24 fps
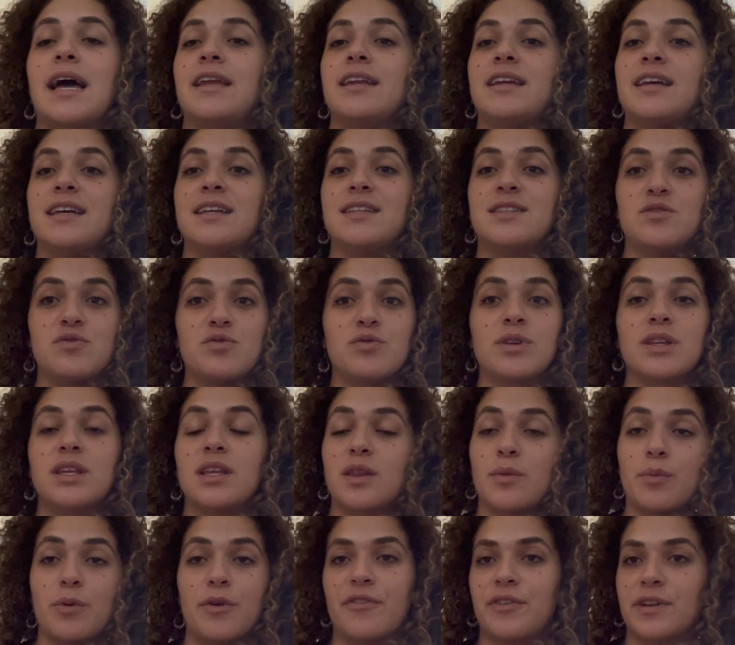it's really
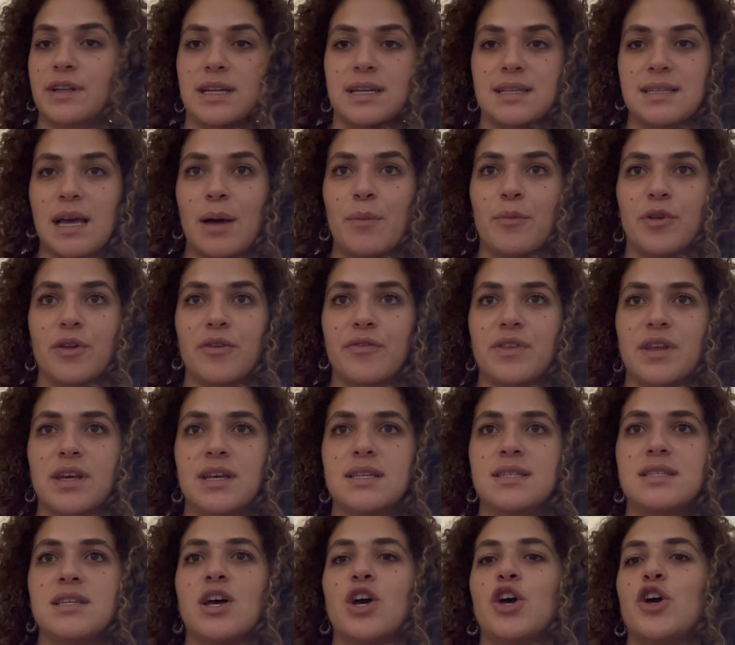the perfect example of
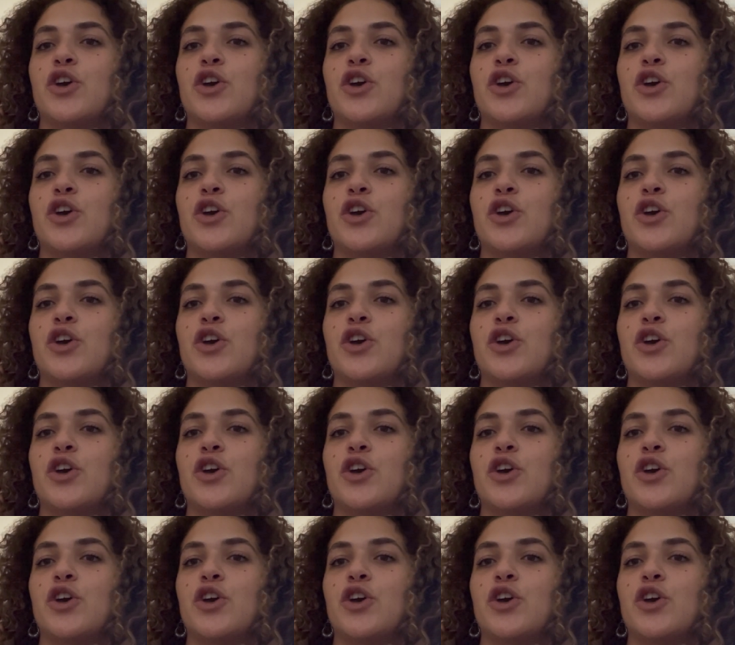this.